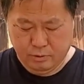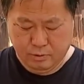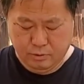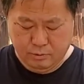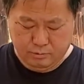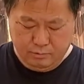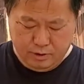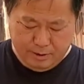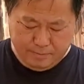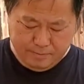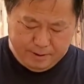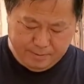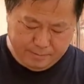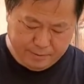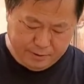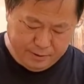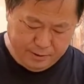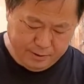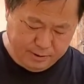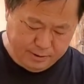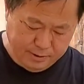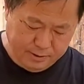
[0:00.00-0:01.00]
White pepper.
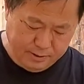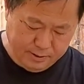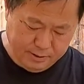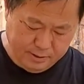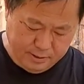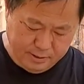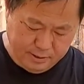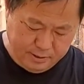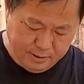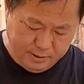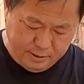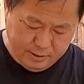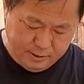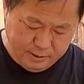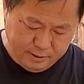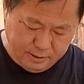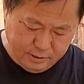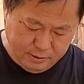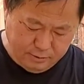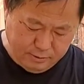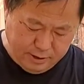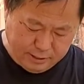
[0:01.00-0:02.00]

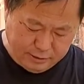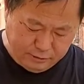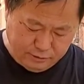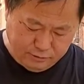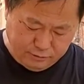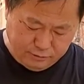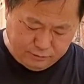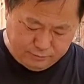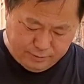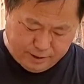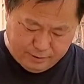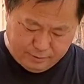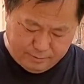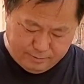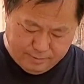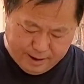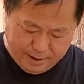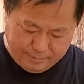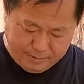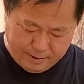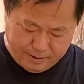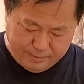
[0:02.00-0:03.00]
You don't have to use white or
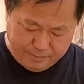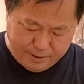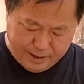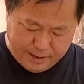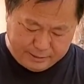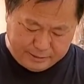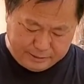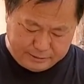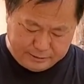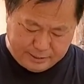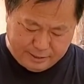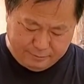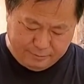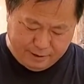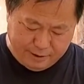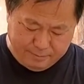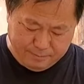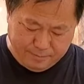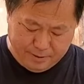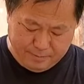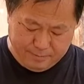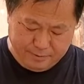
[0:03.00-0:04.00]
black pepper. I just like white
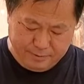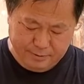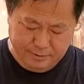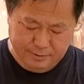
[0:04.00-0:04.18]
pepper.